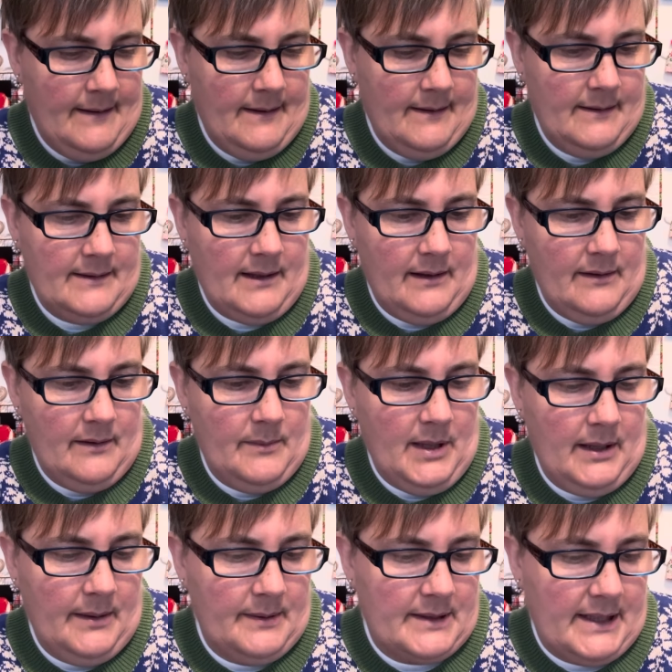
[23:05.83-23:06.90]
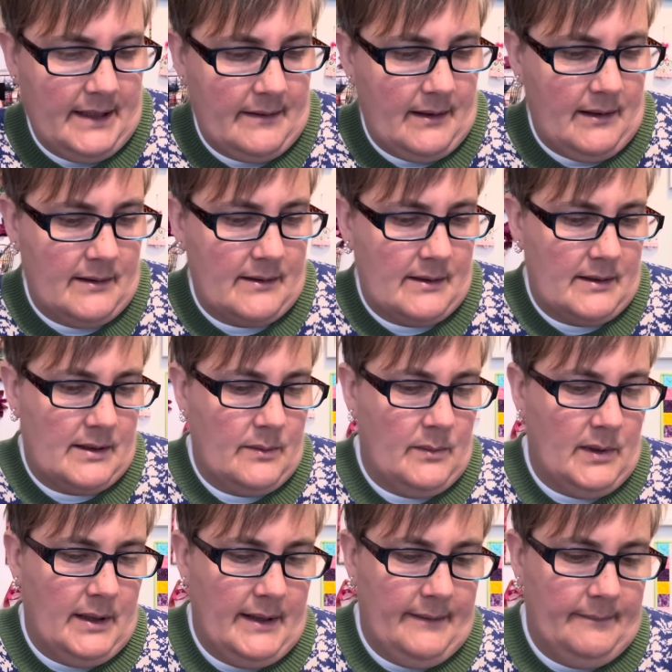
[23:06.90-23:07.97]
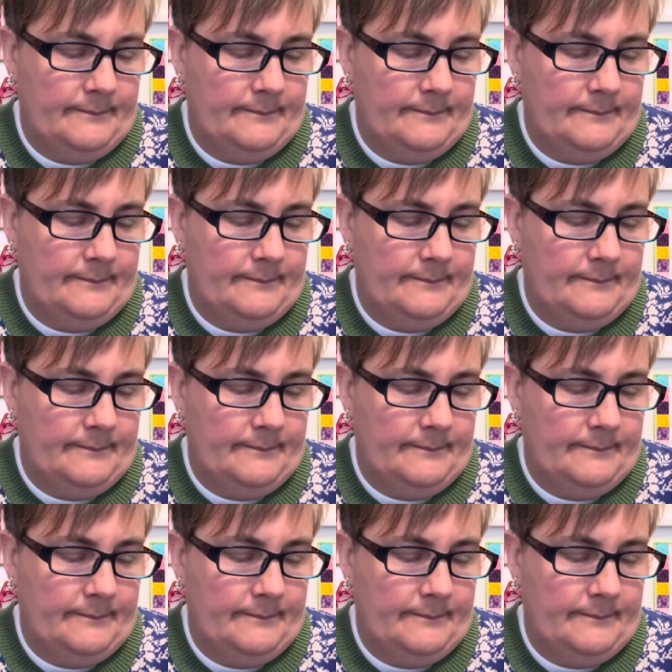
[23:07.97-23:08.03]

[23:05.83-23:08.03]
so I'm hoping to add those into my